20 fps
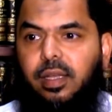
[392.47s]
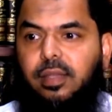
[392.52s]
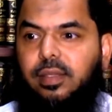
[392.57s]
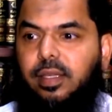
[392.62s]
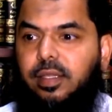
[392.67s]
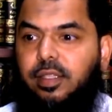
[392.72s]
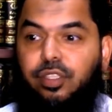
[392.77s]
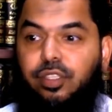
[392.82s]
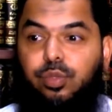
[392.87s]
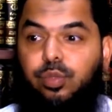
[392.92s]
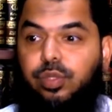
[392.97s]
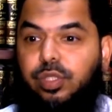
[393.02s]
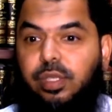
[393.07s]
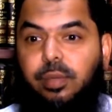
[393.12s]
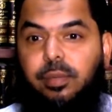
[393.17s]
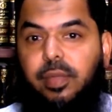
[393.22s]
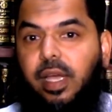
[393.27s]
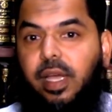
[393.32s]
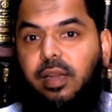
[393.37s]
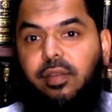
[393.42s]
that this was
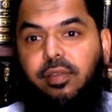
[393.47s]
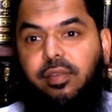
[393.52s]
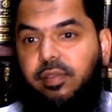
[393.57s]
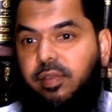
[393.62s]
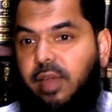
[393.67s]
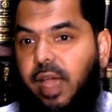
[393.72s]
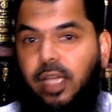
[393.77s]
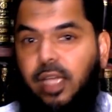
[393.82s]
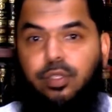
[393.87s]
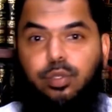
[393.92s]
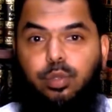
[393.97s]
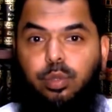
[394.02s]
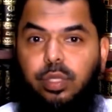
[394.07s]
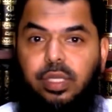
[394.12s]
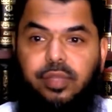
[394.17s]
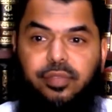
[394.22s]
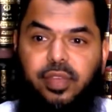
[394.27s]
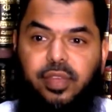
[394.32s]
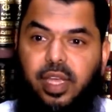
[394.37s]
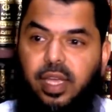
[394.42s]
some kind of natural
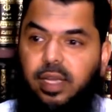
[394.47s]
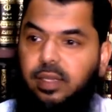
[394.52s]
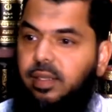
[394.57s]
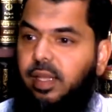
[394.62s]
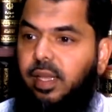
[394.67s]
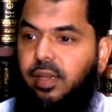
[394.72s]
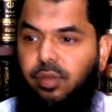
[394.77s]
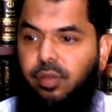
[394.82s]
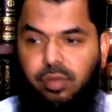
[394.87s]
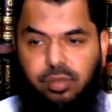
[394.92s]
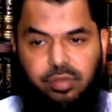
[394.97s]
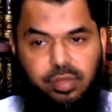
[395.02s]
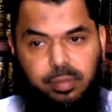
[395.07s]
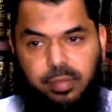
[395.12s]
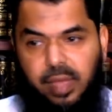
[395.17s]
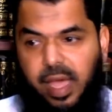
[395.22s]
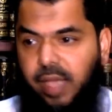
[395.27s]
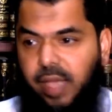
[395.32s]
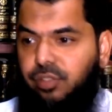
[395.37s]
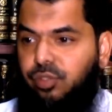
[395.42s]
event that you know
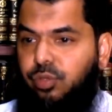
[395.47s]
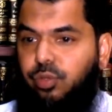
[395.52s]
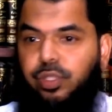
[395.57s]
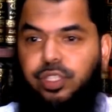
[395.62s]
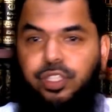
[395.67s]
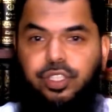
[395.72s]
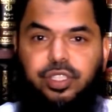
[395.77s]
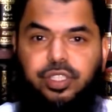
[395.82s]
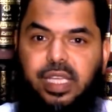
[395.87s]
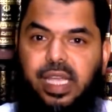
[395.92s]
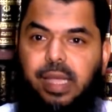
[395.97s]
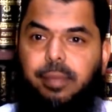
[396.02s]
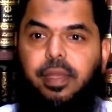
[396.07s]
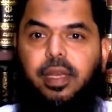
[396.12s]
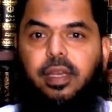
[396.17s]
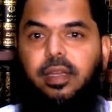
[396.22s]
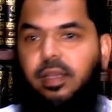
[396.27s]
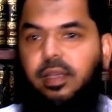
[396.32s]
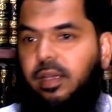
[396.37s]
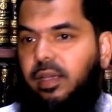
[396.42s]
some asteroid just came
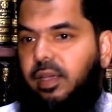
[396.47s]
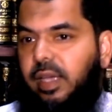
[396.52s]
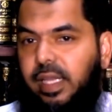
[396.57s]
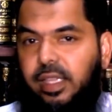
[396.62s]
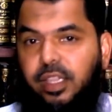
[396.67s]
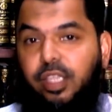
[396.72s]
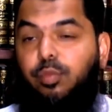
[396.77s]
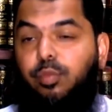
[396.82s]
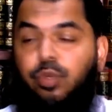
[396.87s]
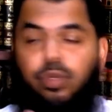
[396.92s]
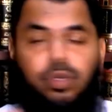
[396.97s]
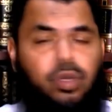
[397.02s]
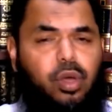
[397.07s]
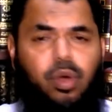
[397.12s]
and hit the moon.